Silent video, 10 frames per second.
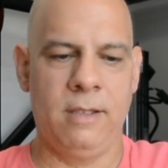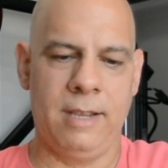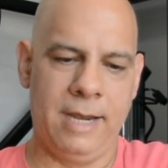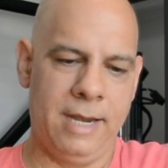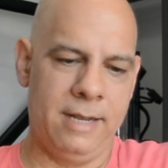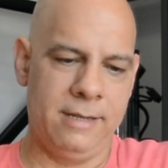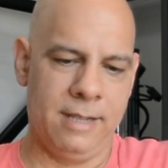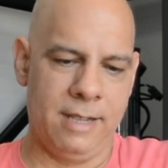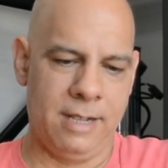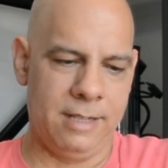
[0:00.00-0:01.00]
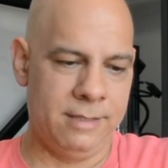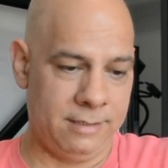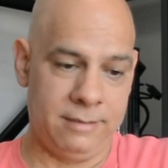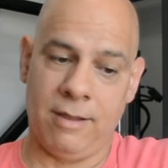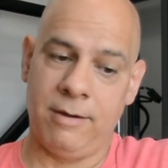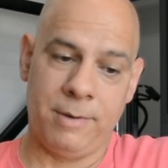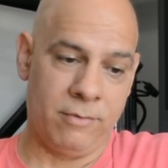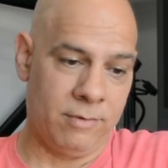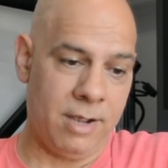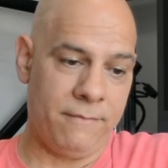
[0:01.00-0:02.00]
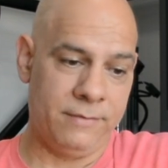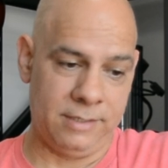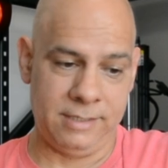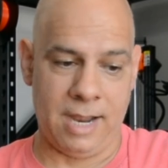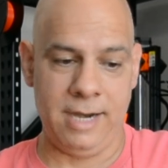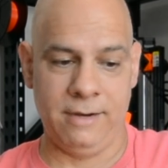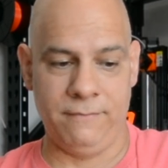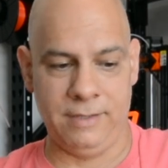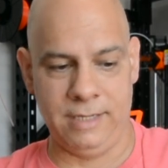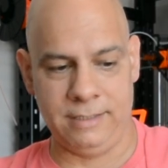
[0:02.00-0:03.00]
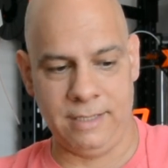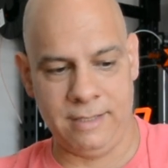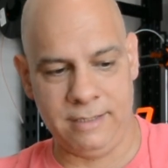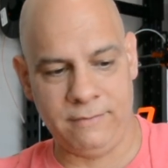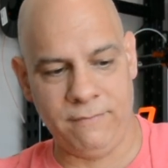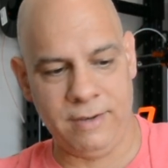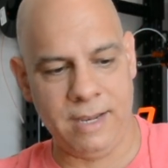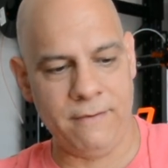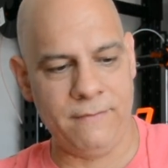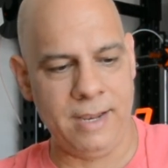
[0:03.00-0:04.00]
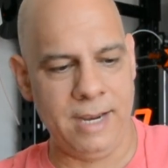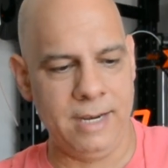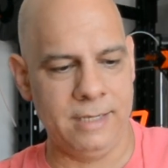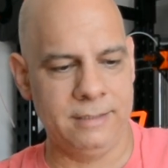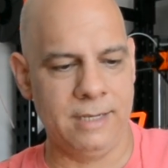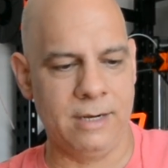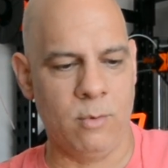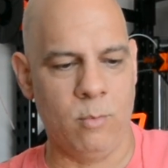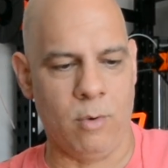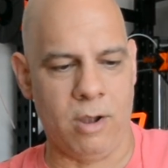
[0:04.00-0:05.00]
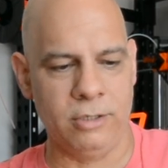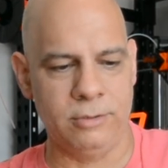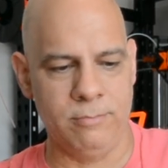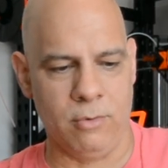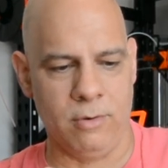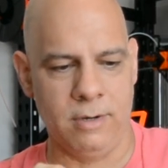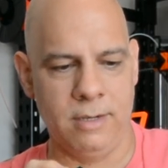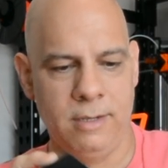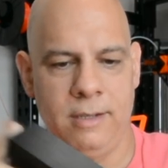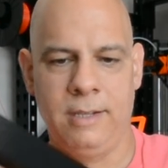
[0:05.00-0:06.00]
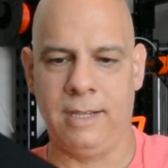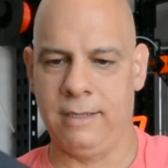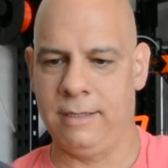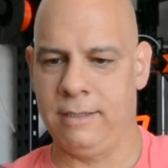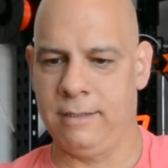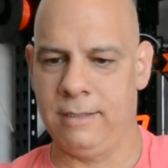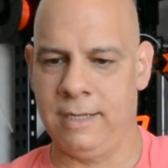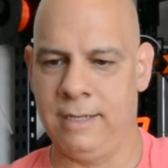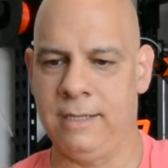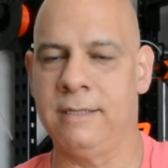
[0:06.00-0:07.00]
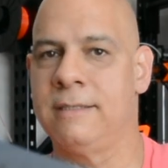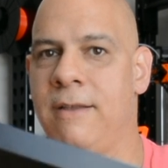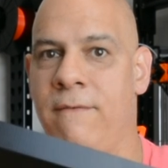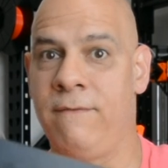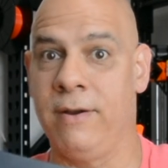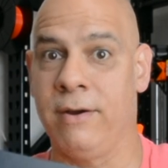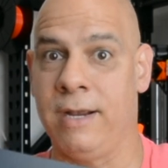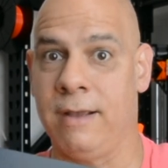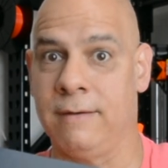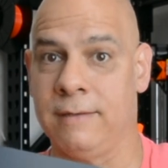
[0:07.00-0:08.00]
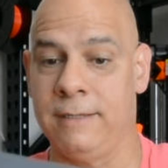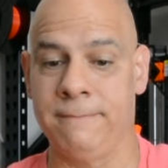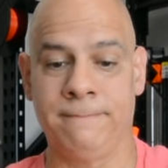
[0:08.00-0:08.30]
And talk about rough, the side of this VFA, it's like a washboard. It is very ugly.